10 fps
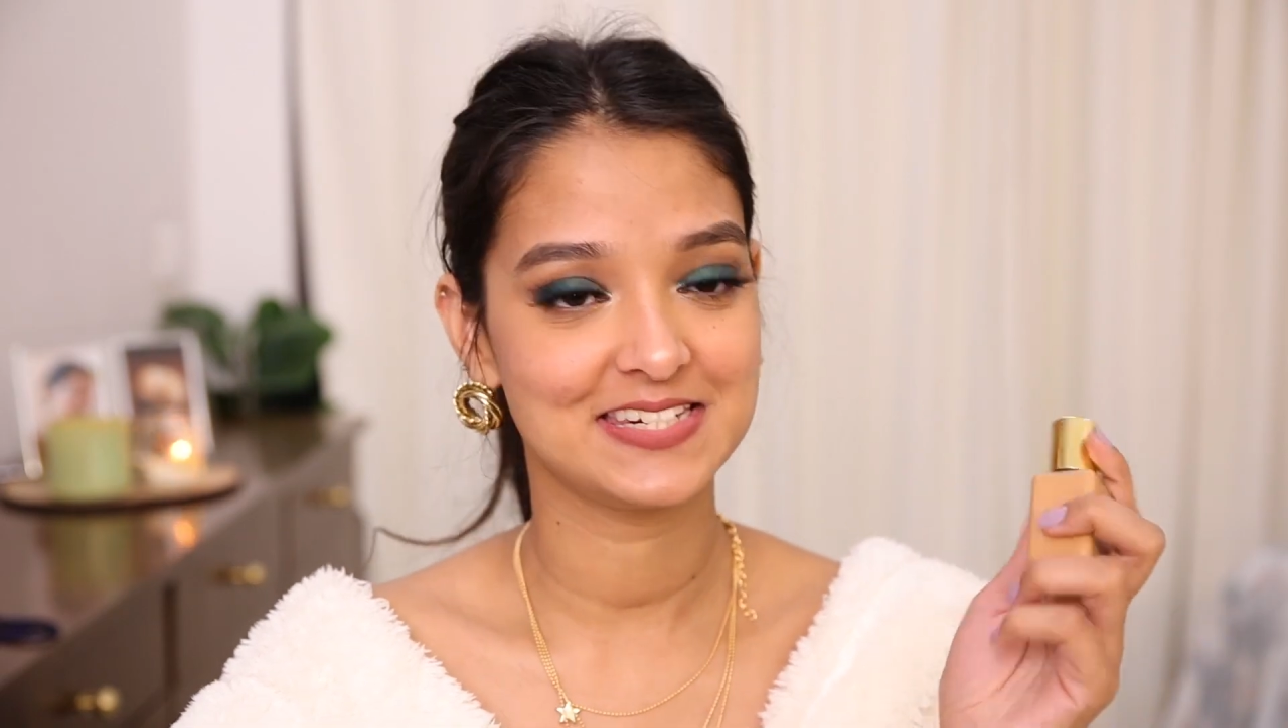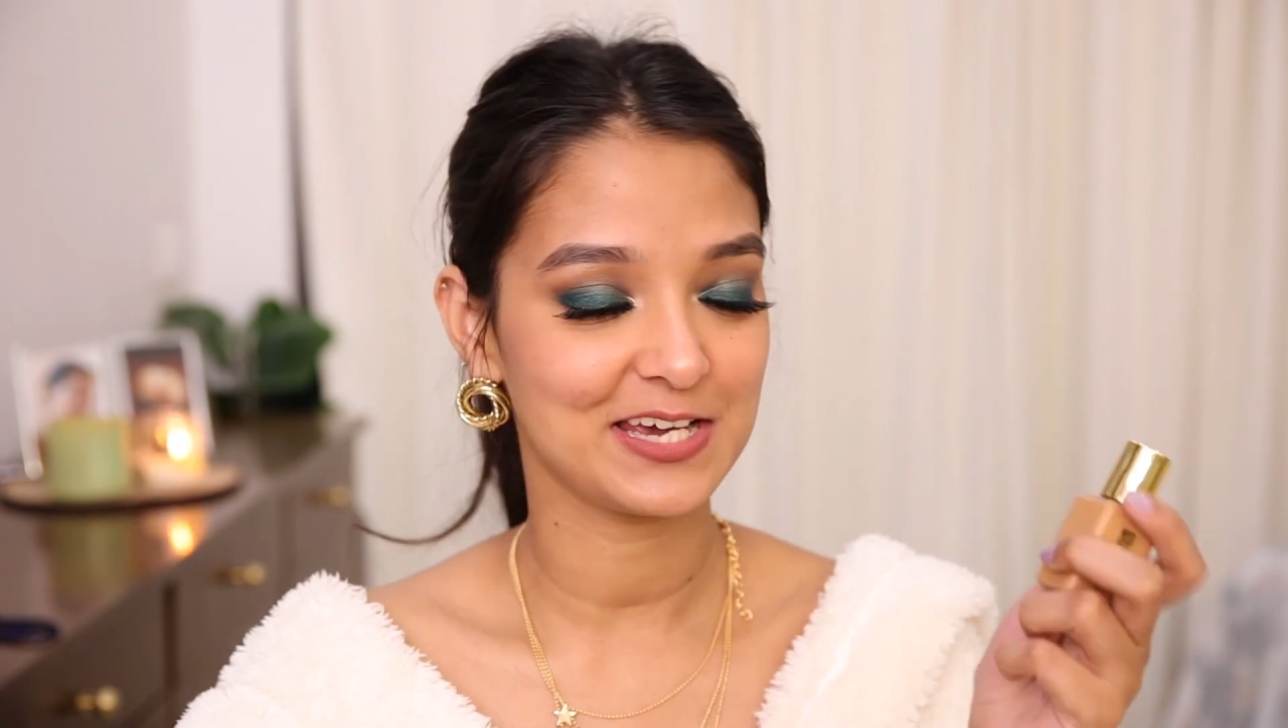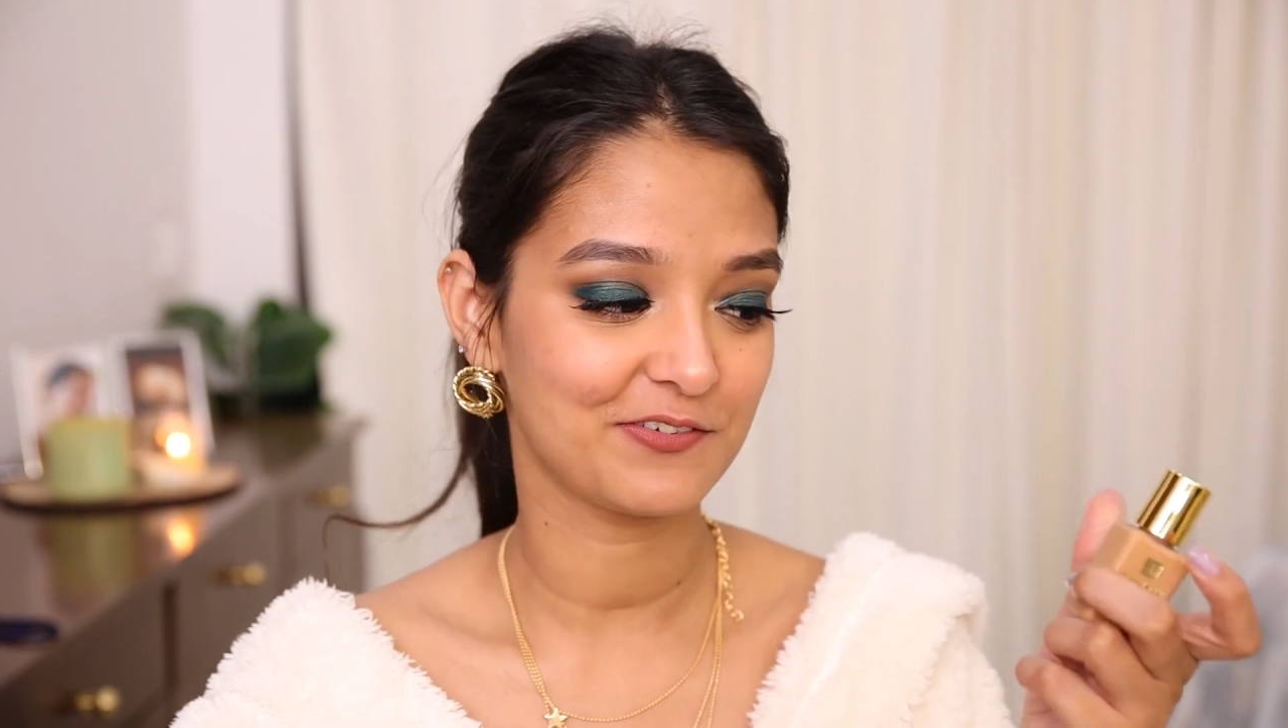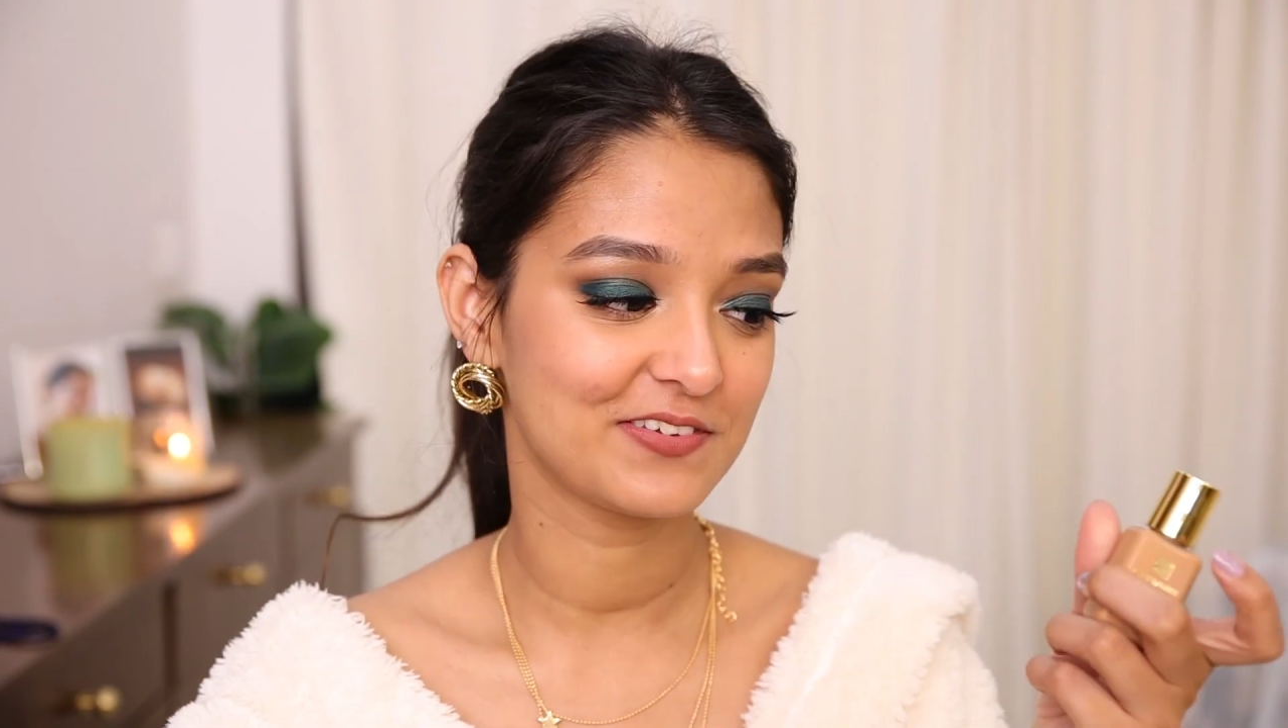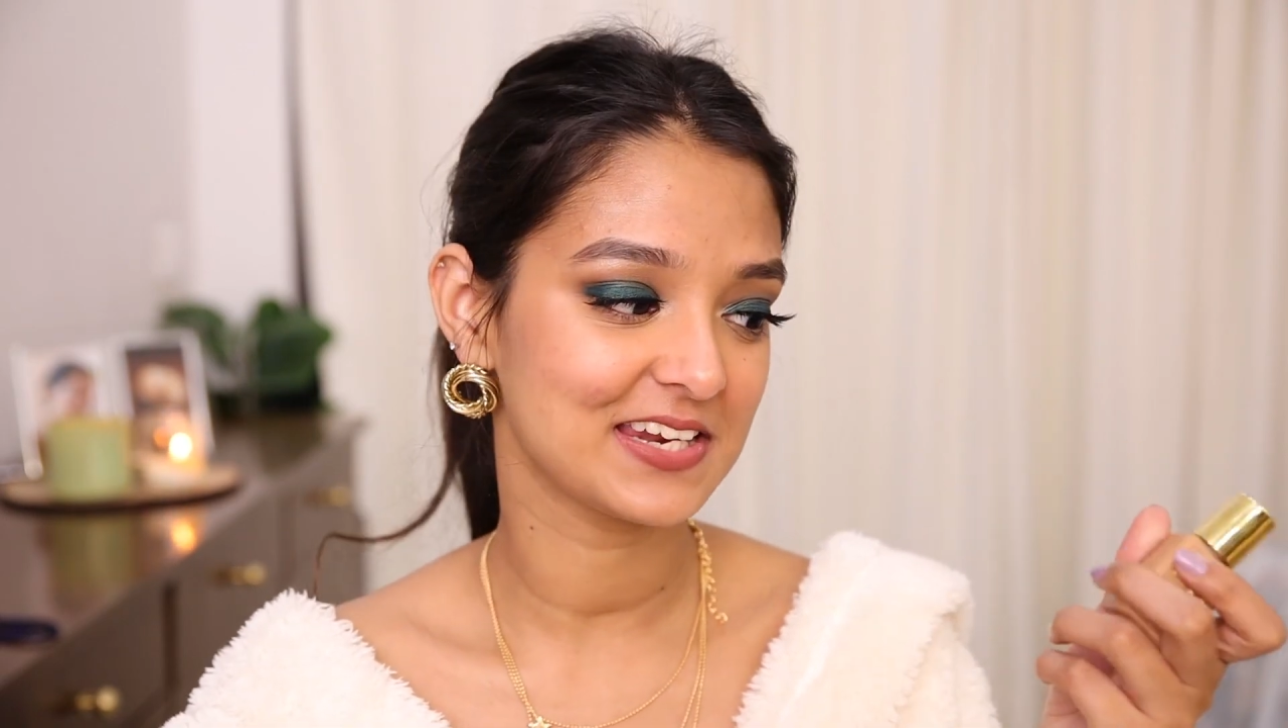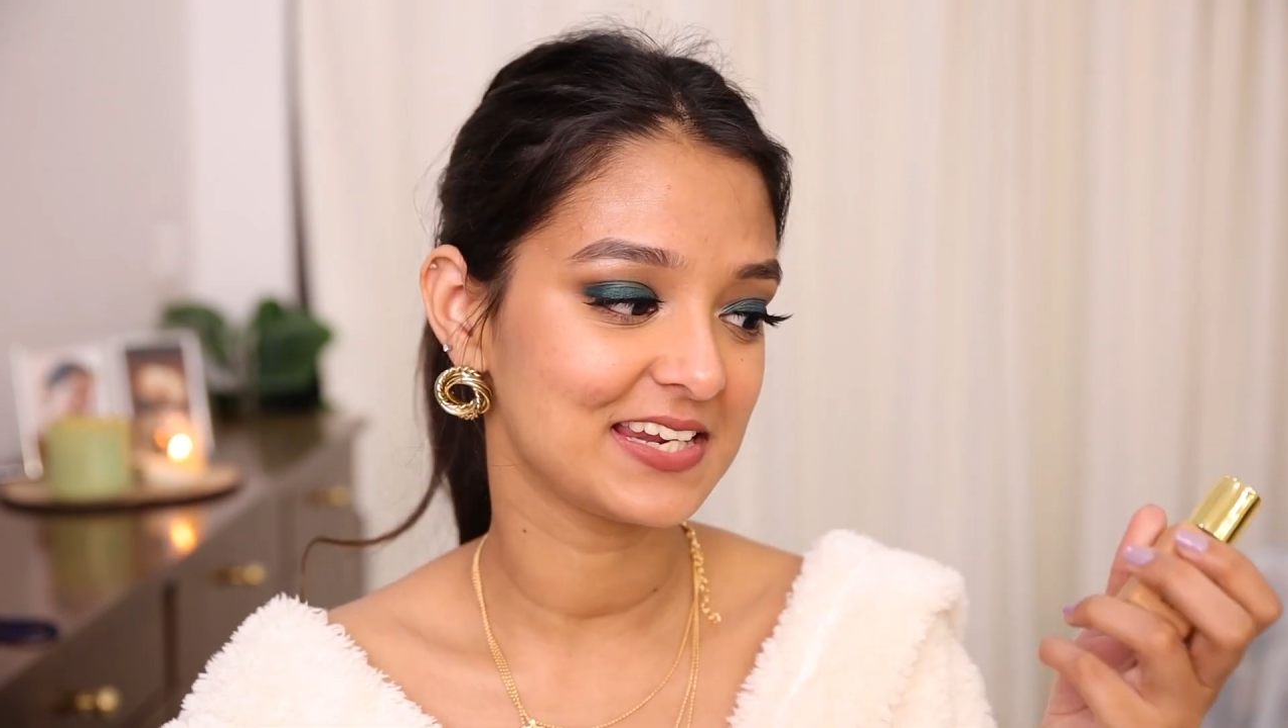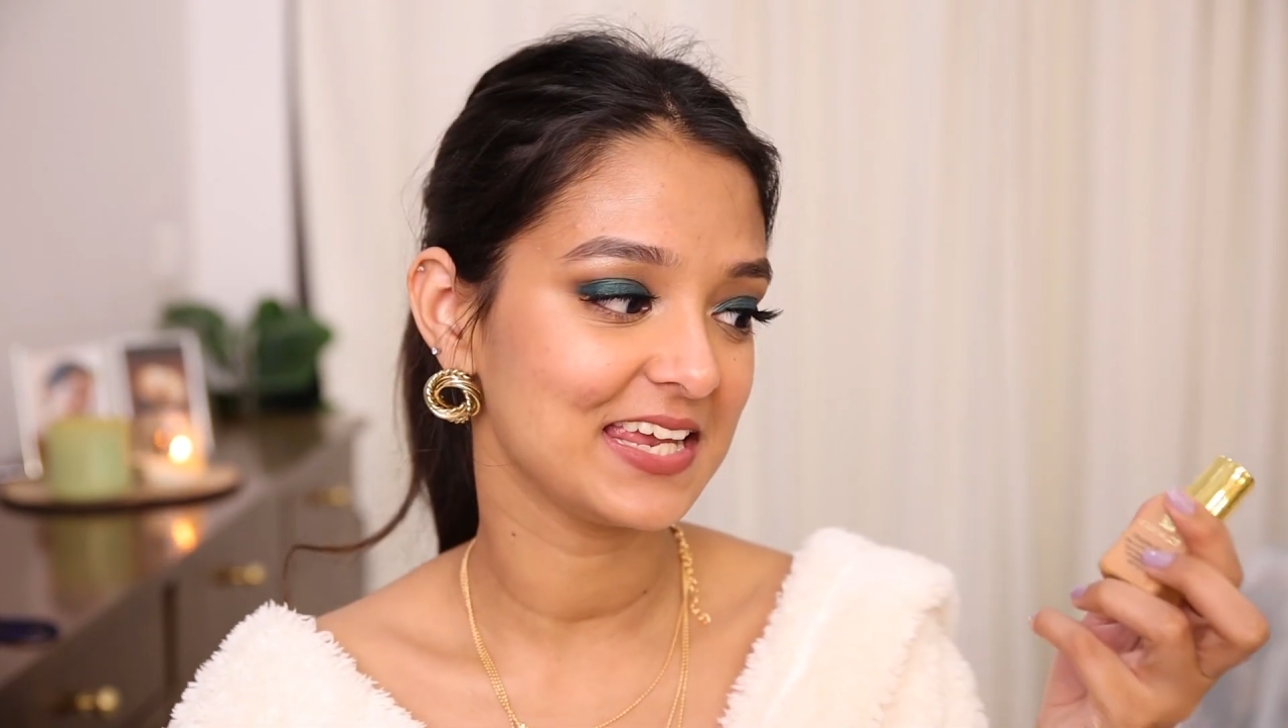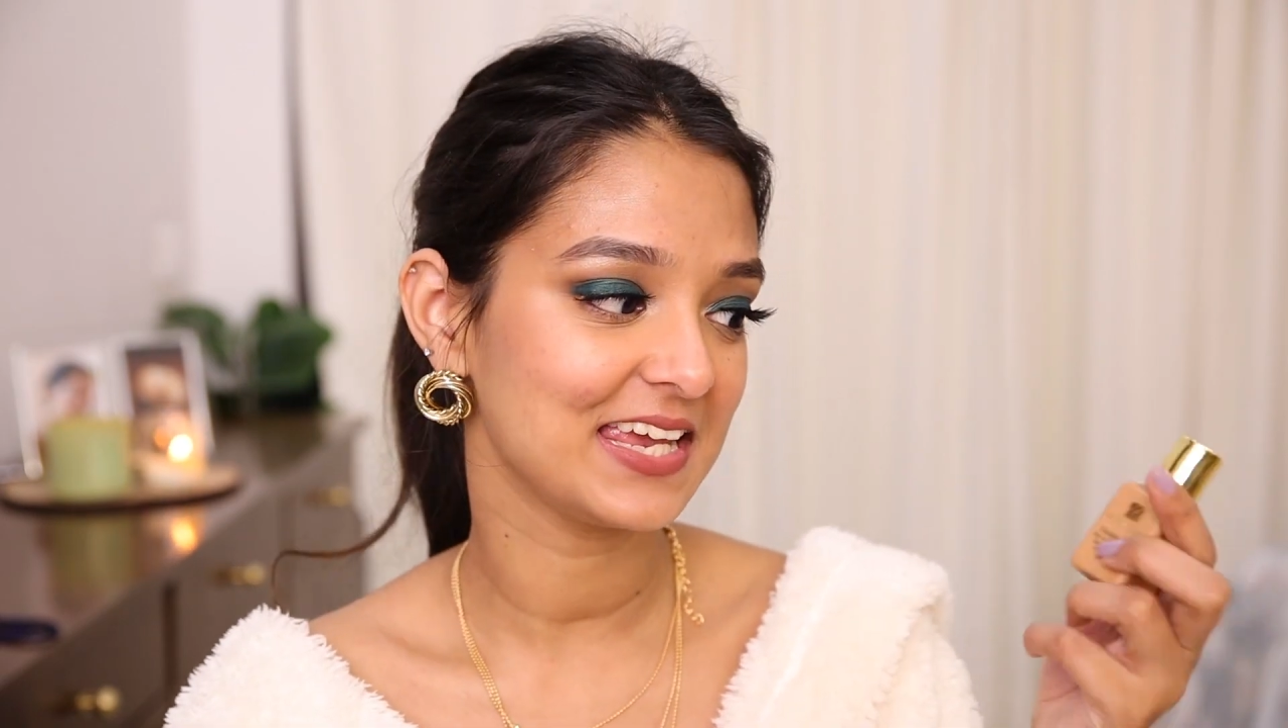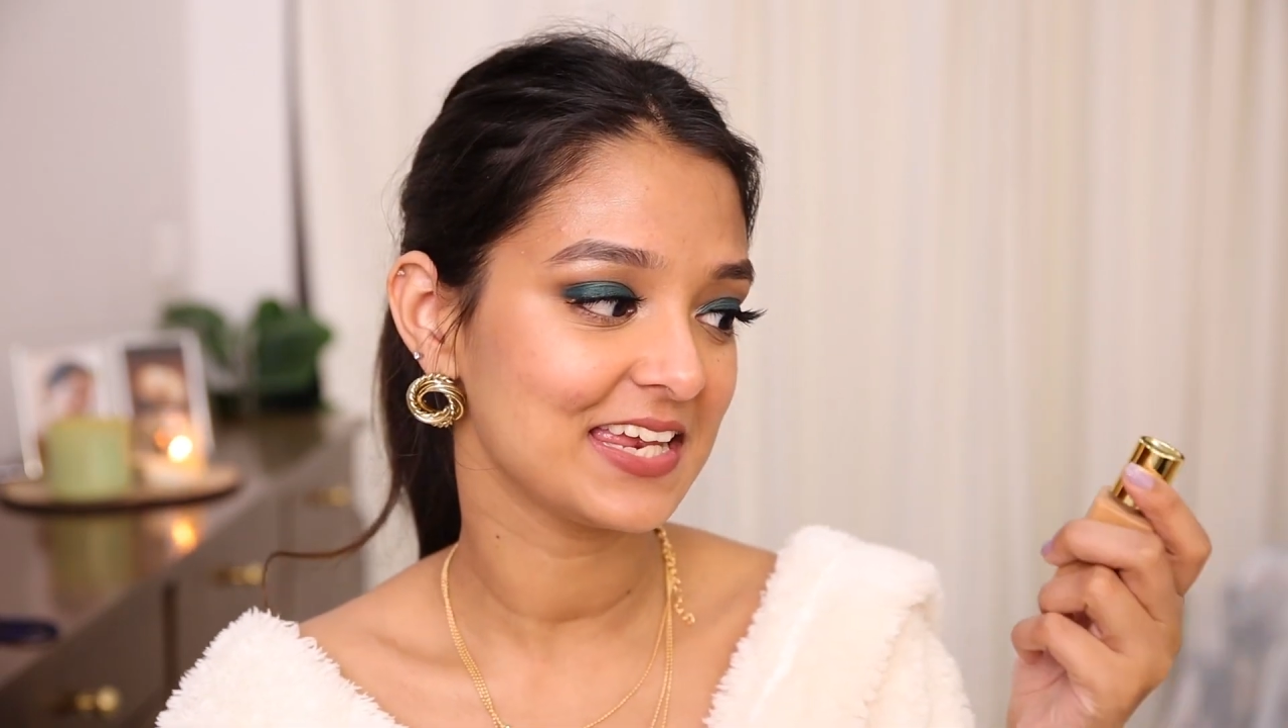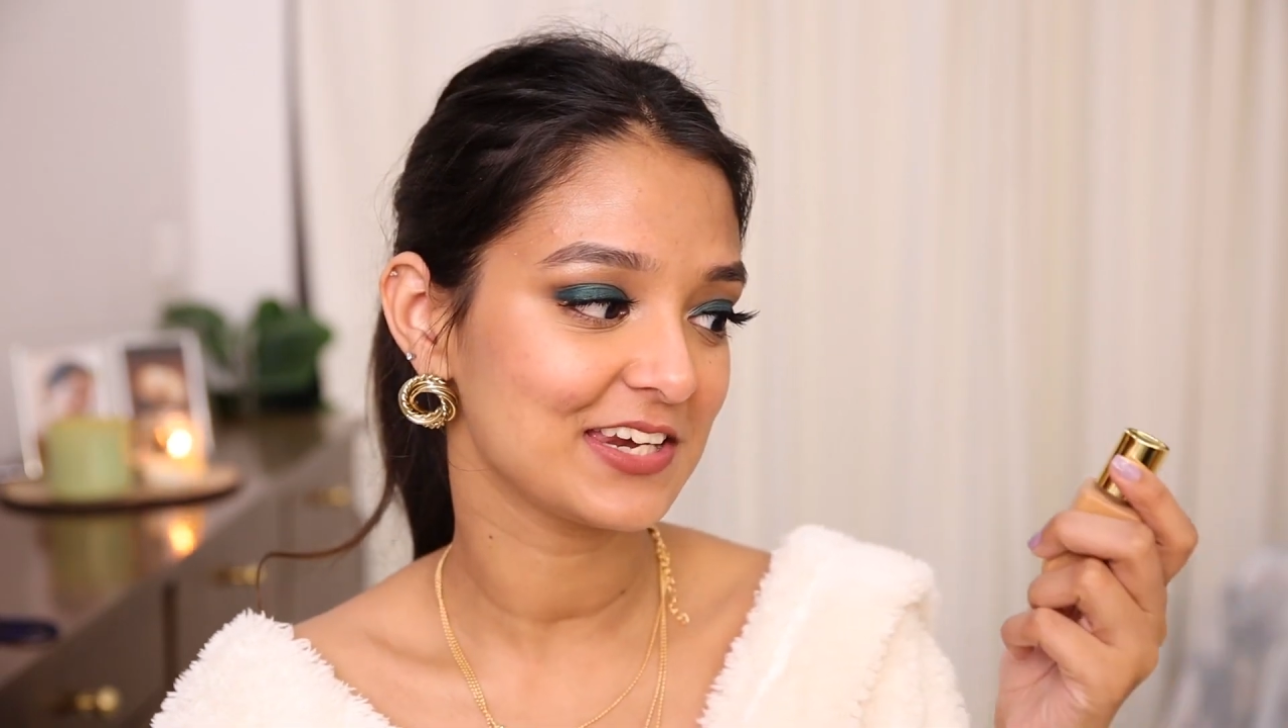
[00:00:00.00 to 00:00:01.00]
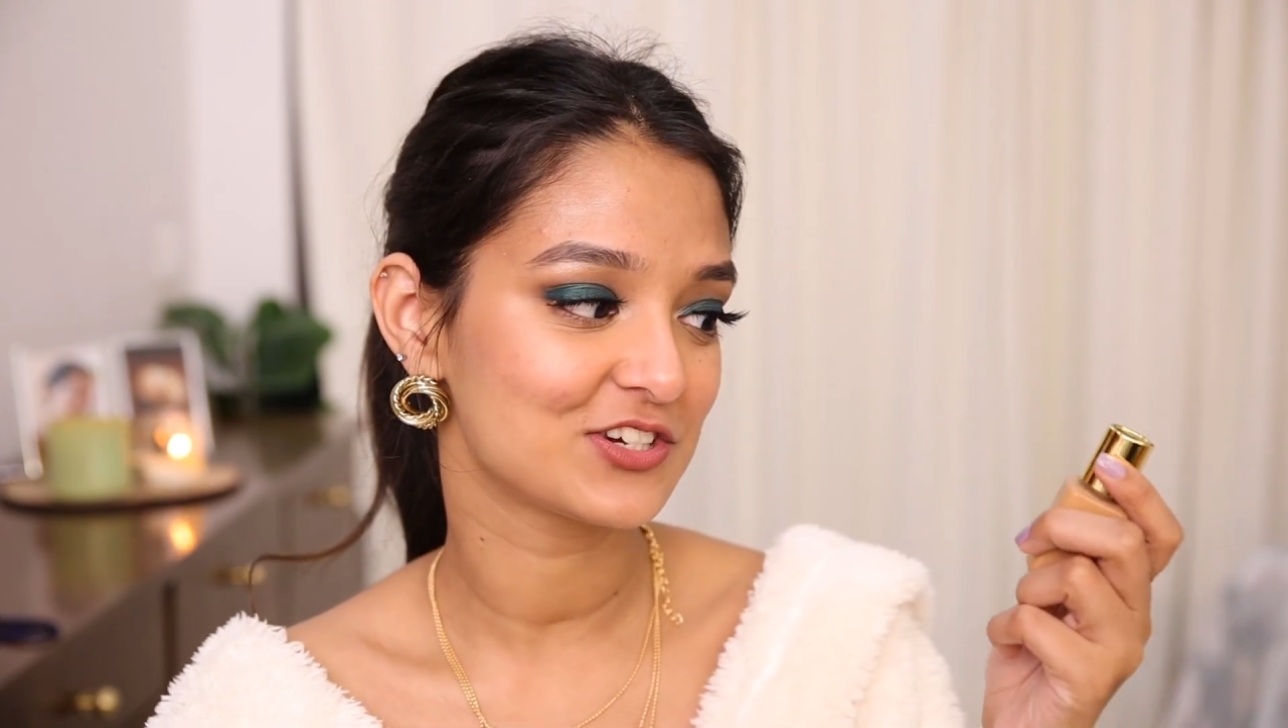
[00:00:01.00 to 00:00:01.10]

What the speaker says: definitely